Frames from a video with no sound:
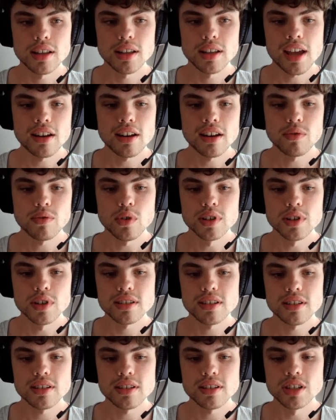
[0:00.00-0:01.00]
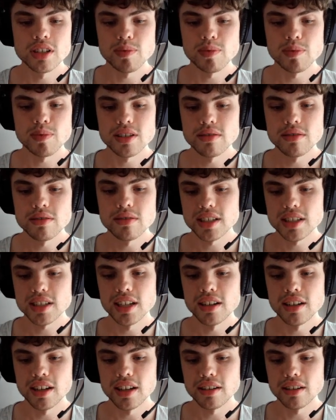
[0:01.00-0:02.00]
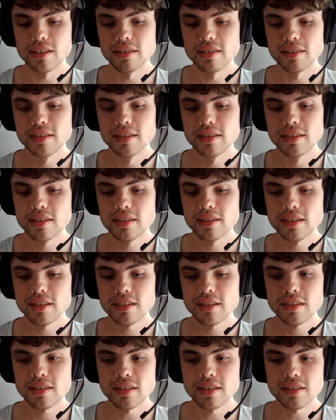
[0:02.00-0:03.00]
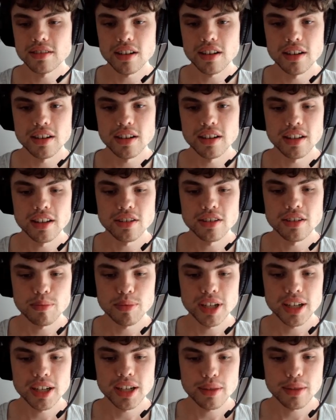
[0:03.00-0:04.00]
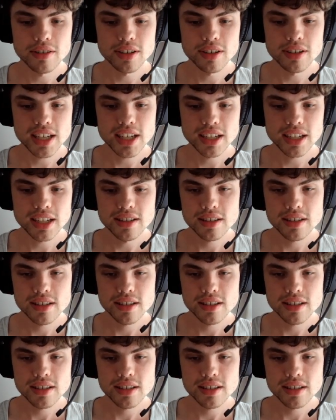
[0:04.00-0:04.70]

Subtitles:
And of course, if you just play C16, I can discard any top deck 30 seconds.